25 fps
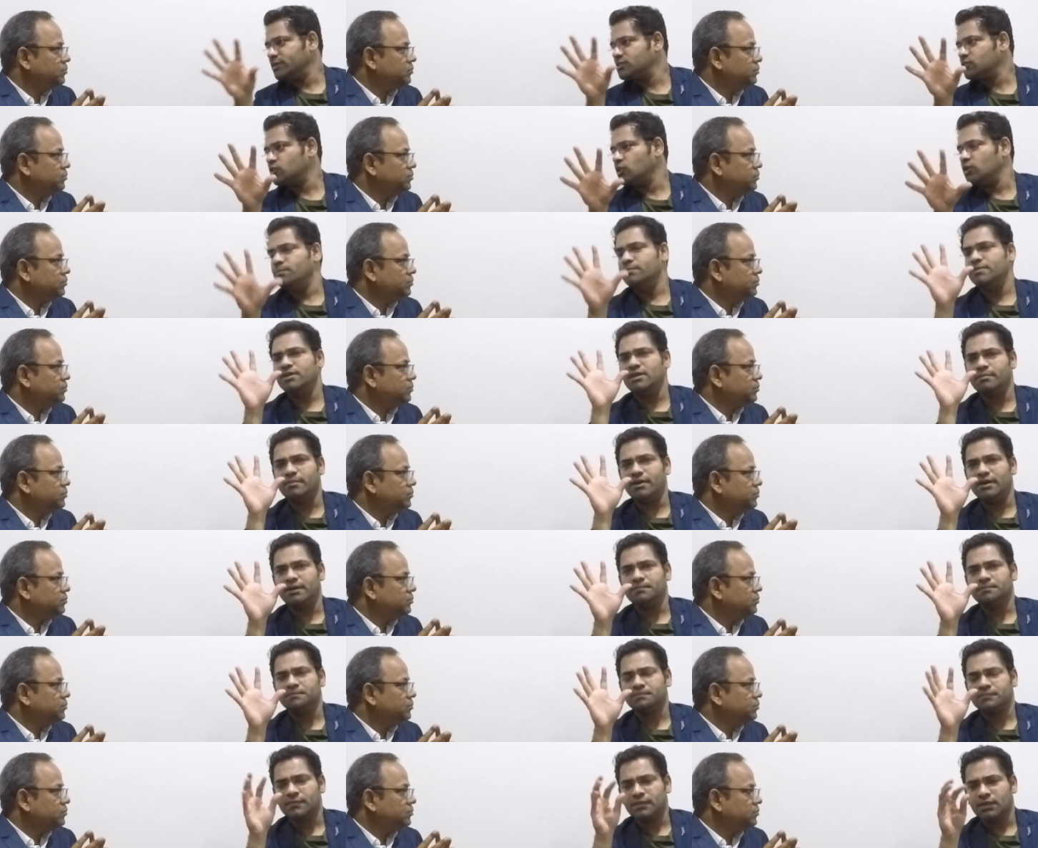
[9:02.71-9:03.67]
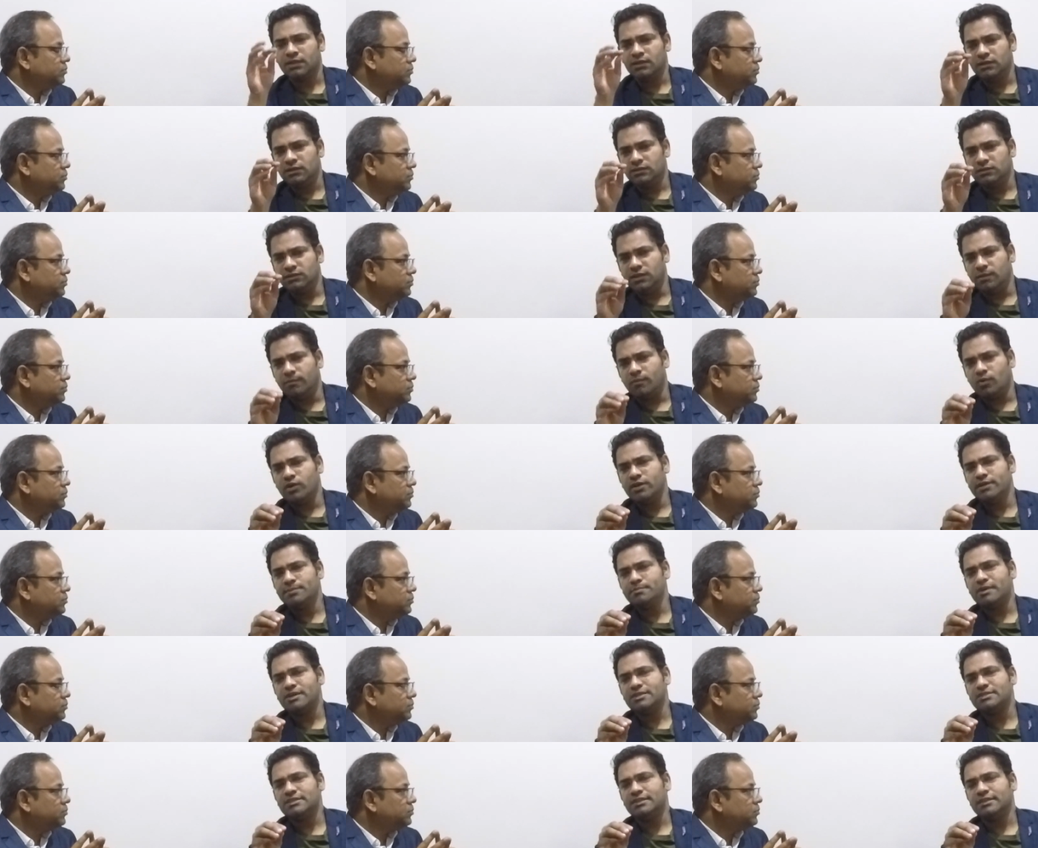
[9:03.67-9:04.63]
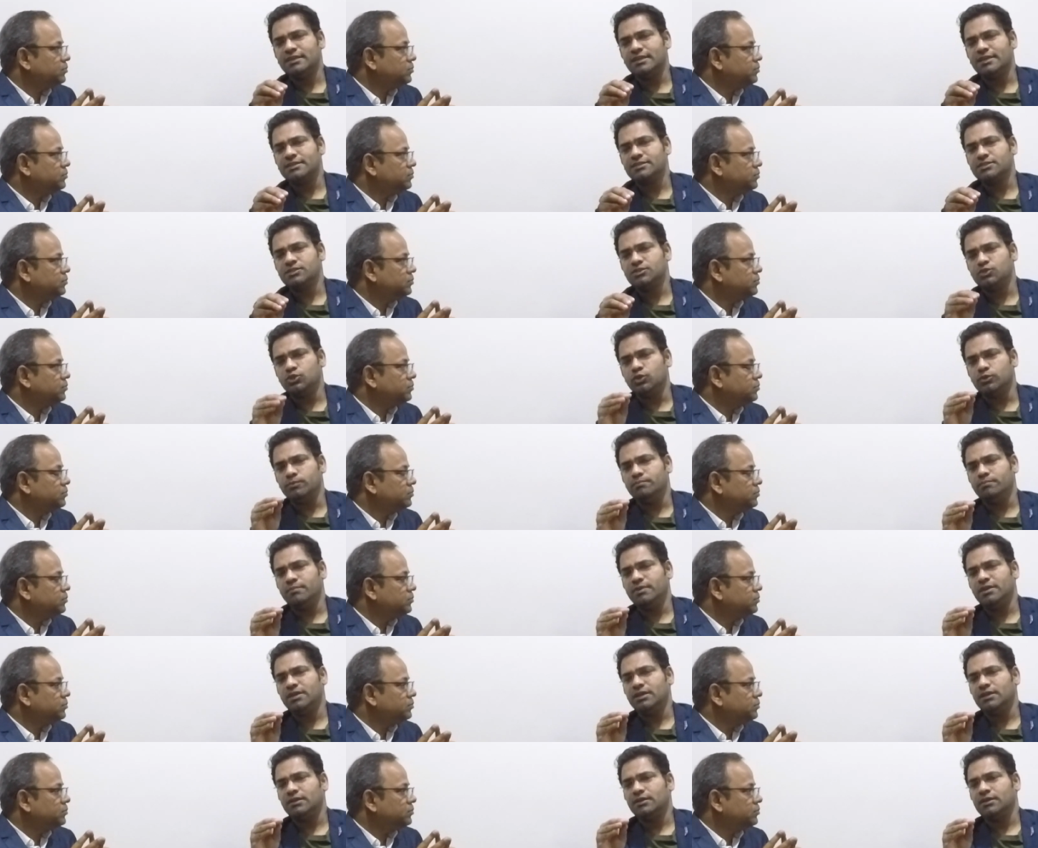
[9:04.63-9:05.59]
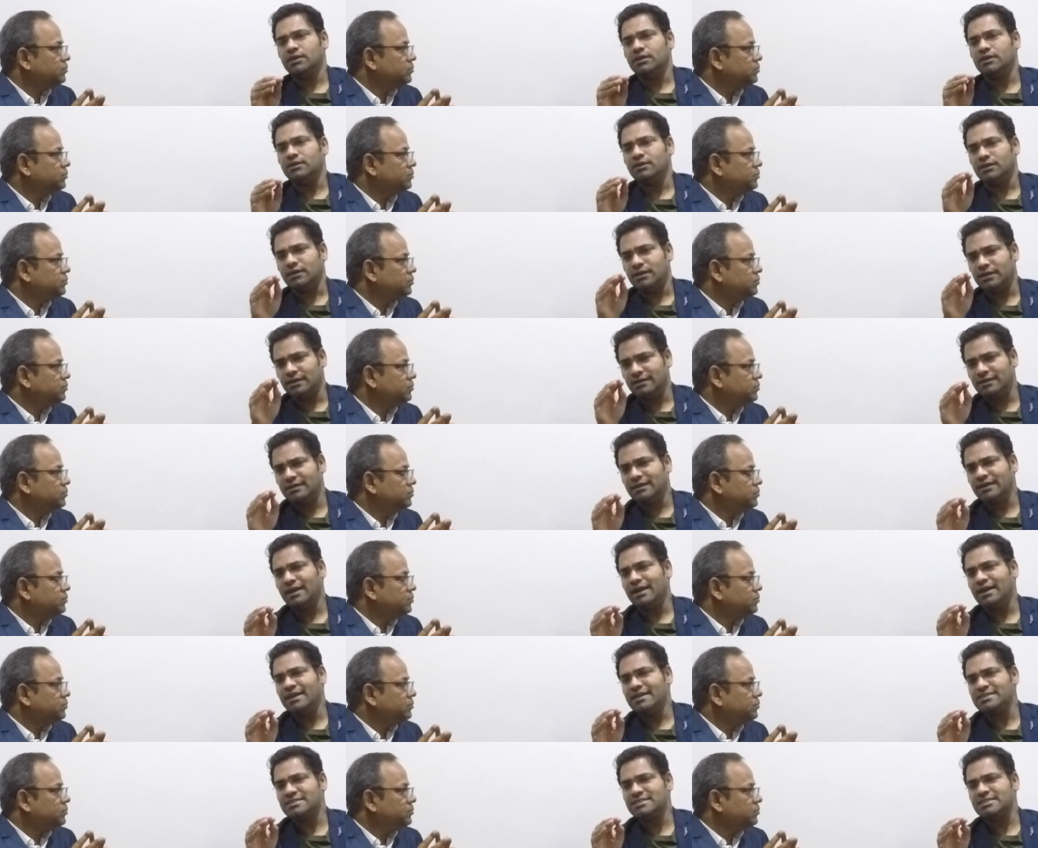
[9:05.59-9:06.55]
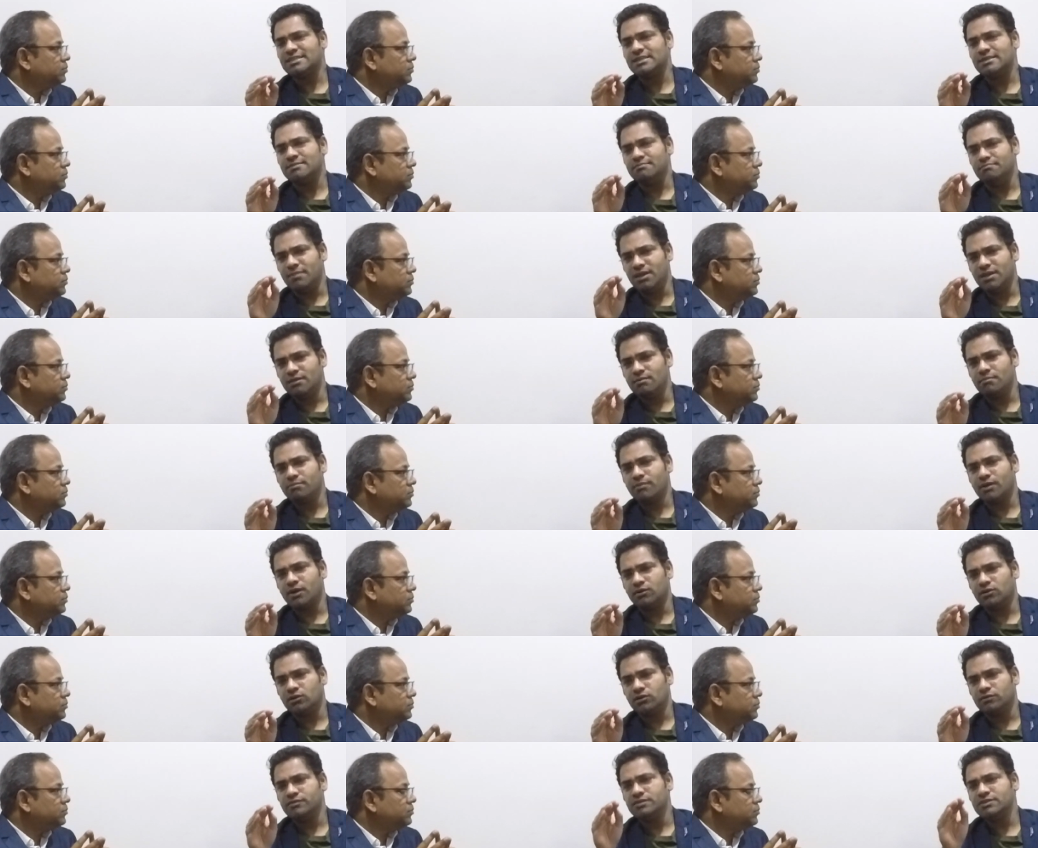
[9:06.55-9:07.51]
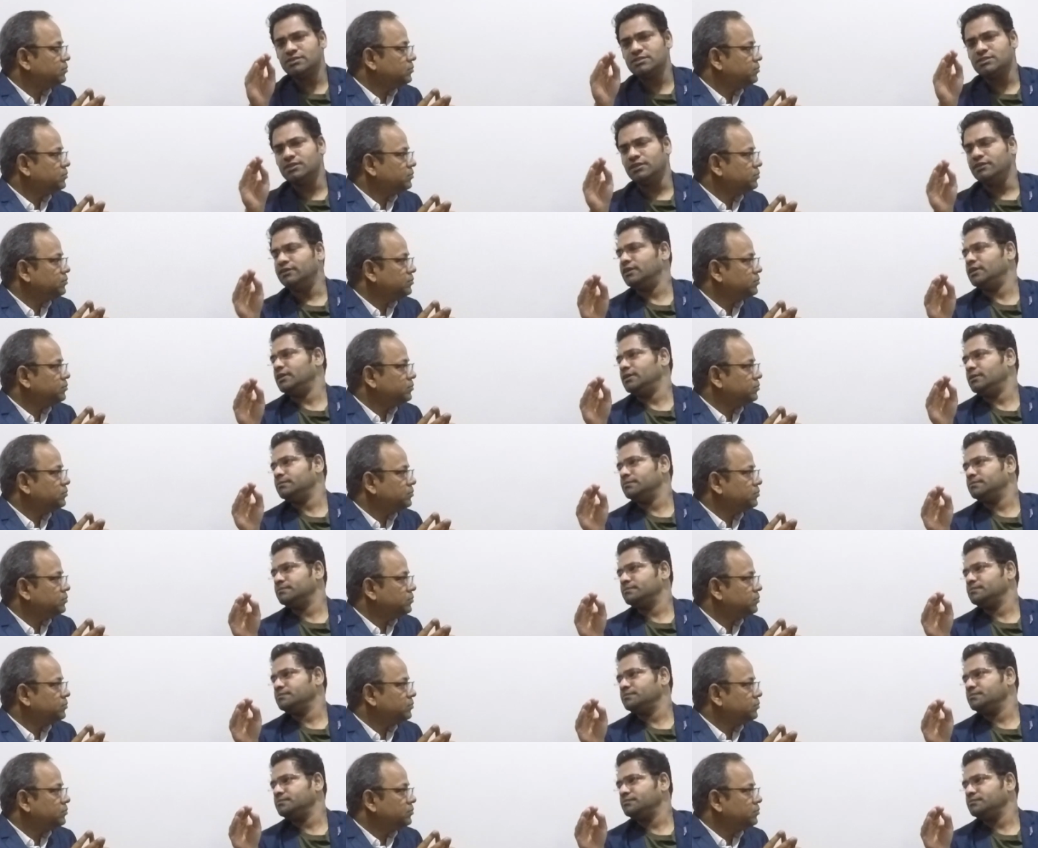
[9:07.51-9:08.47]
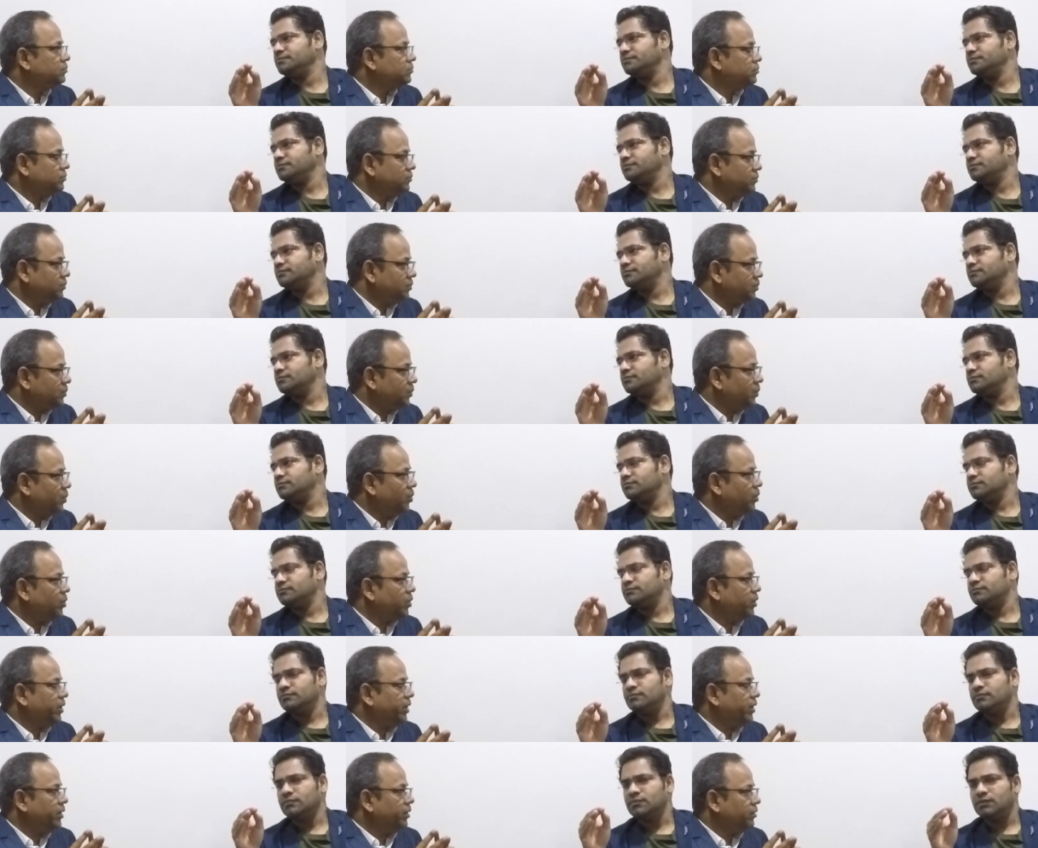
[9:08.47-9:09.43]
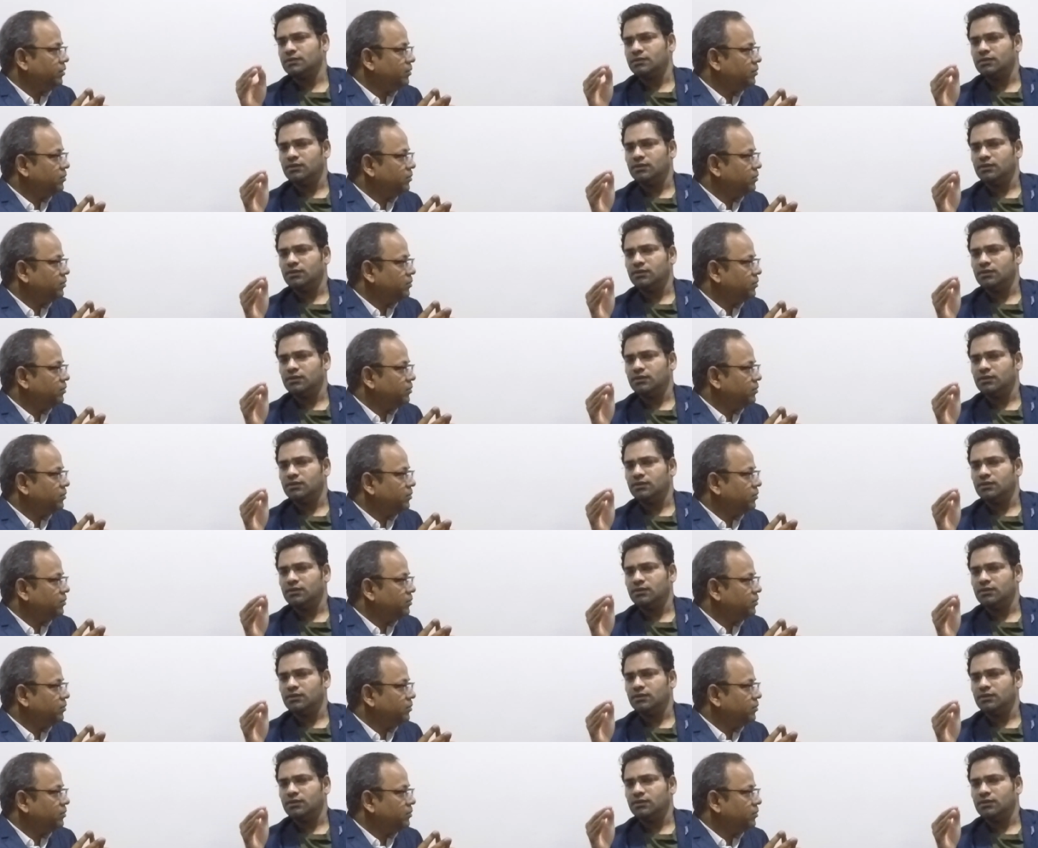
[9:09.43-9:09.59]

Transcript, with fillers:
Speaker 1: is called BMI. The body mass index should be at least minimum cutoff is 30. Okay.